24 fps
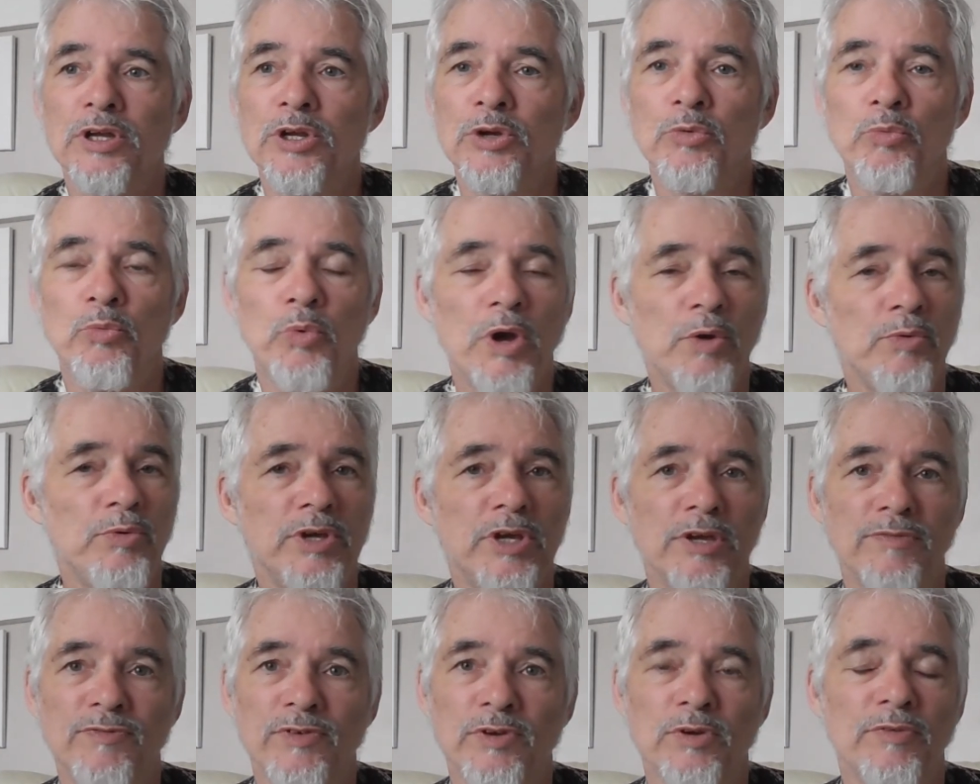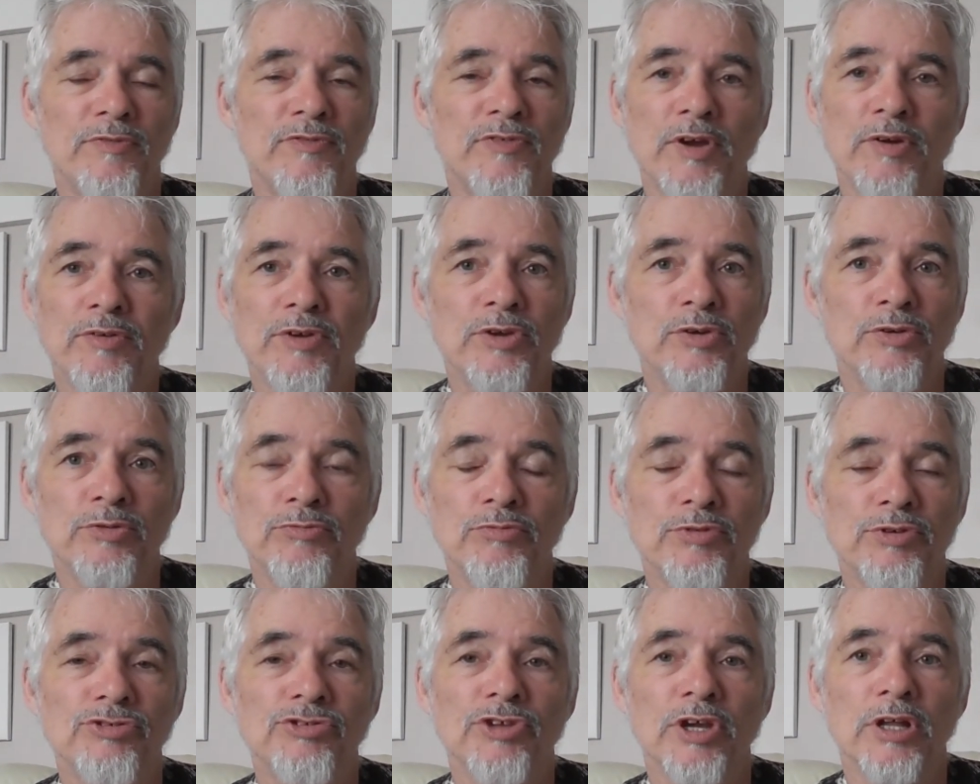won't give you a very good
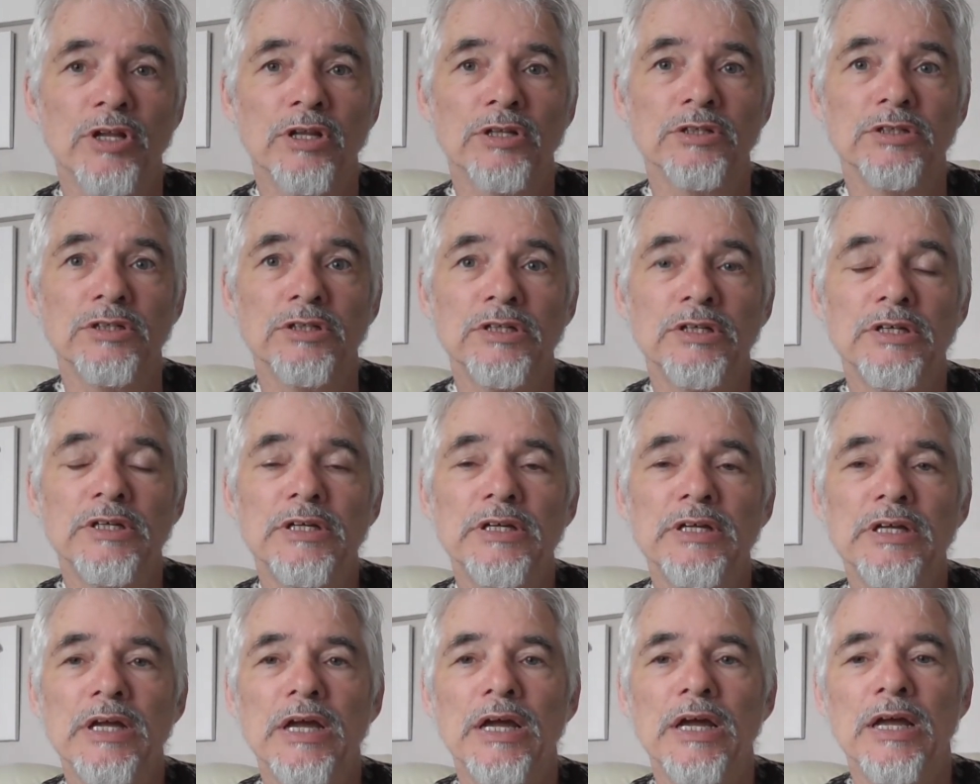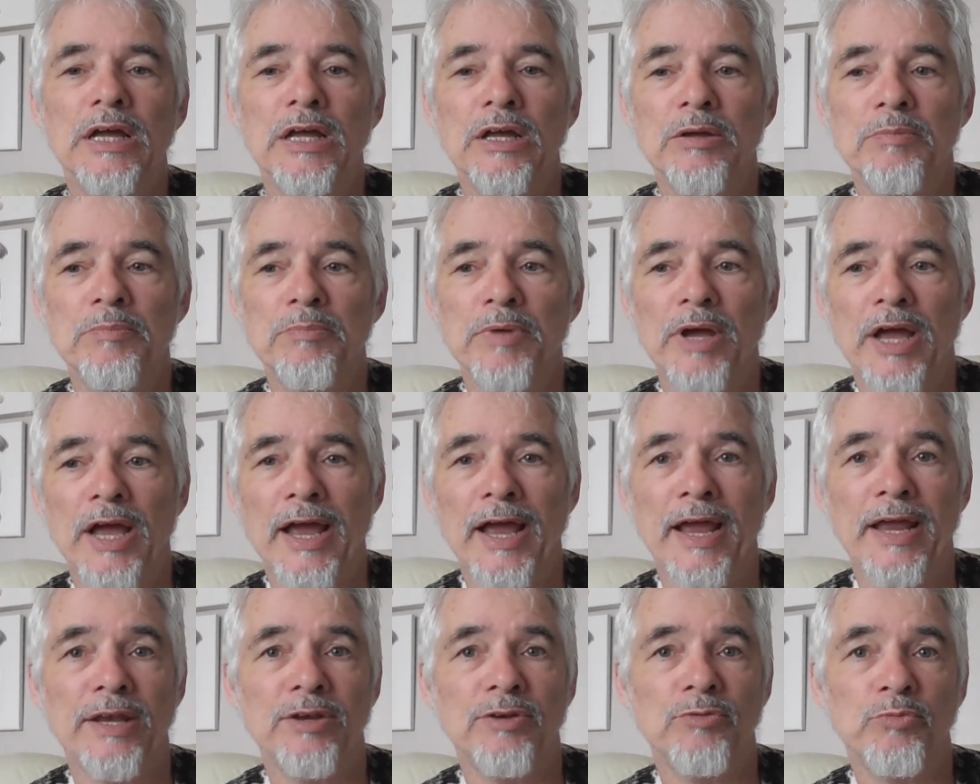result,
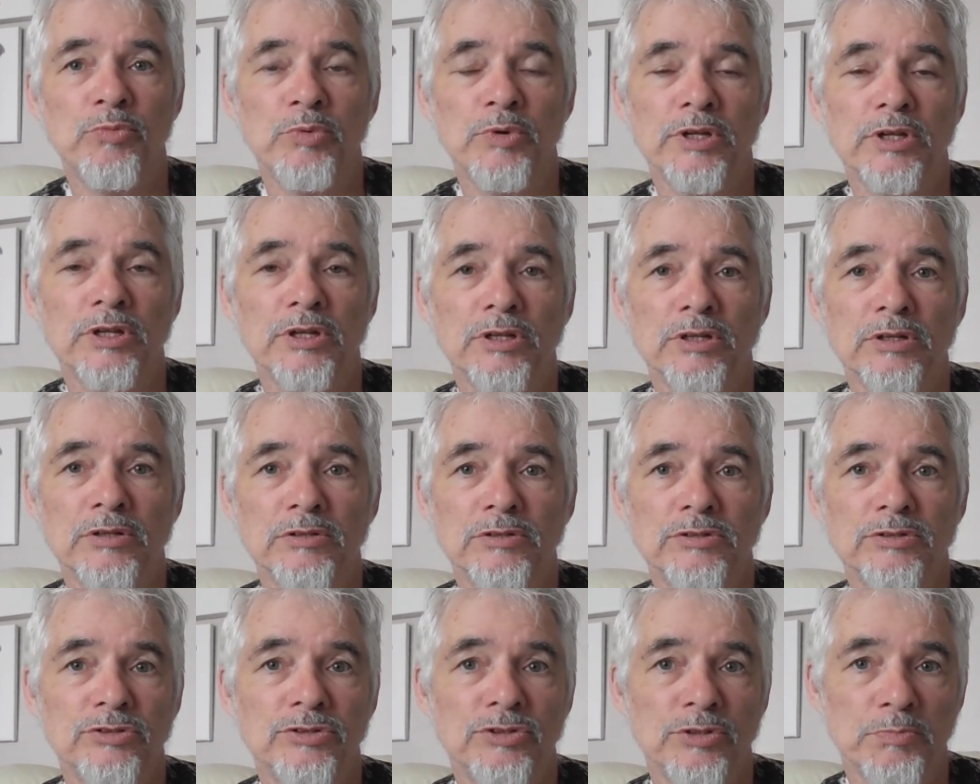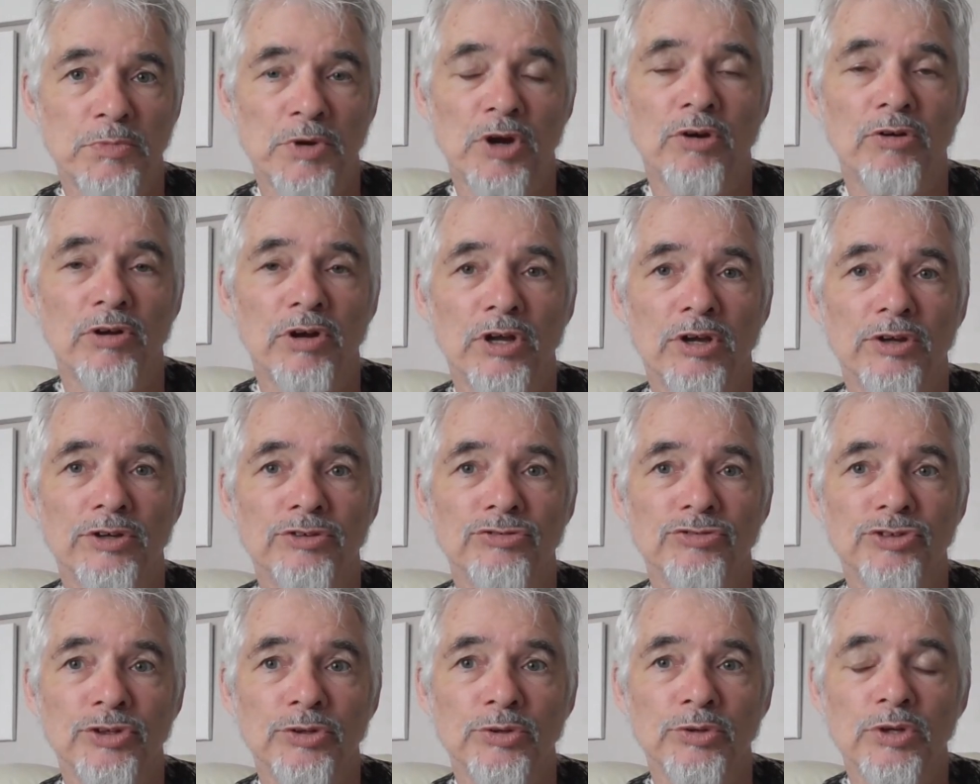and will
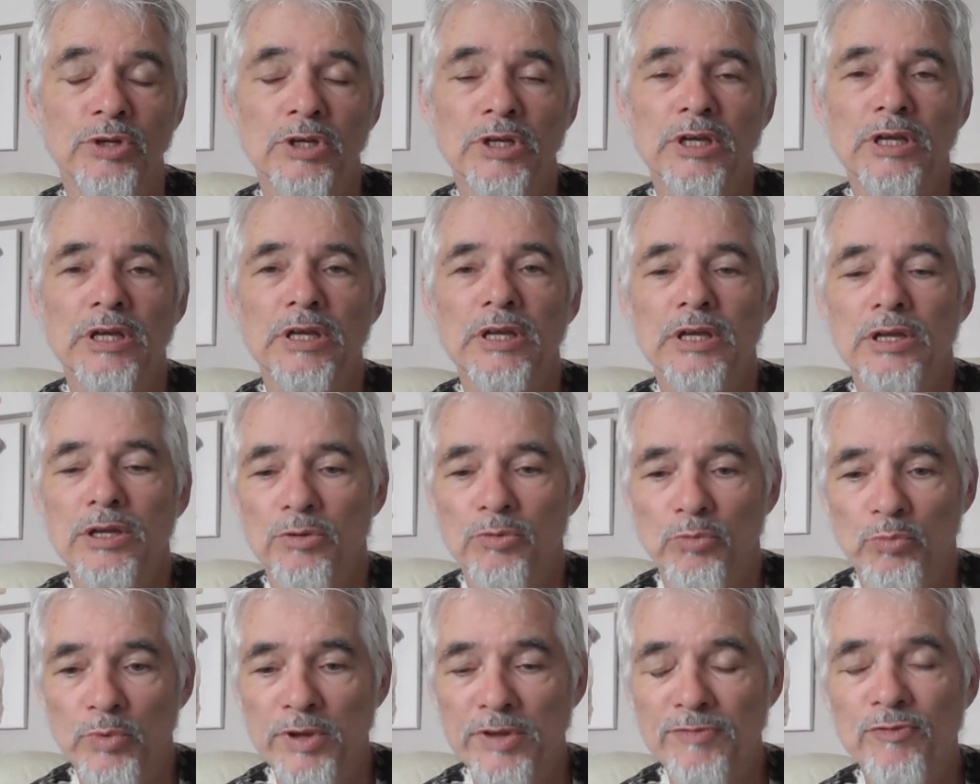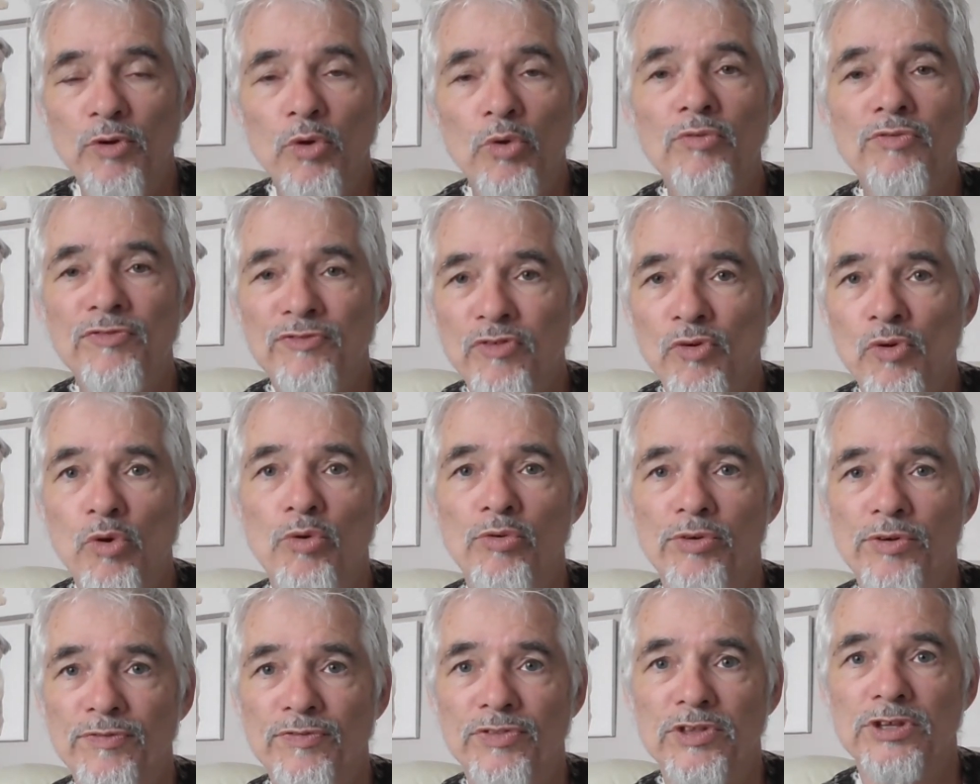demoralise you. With all
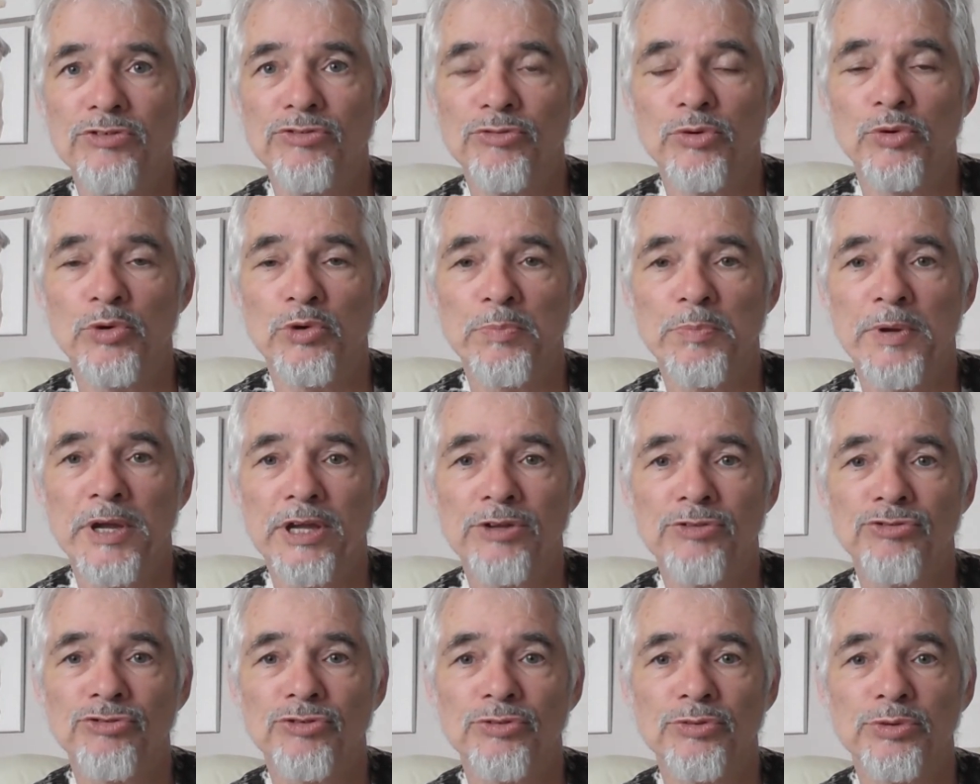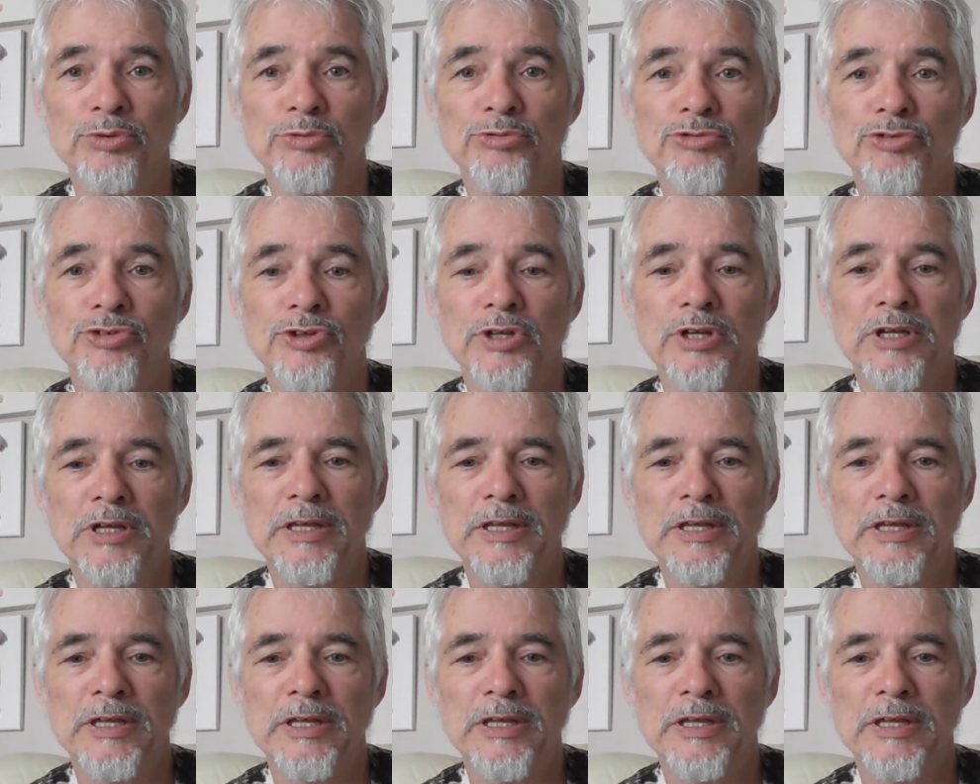four of these oil pastels,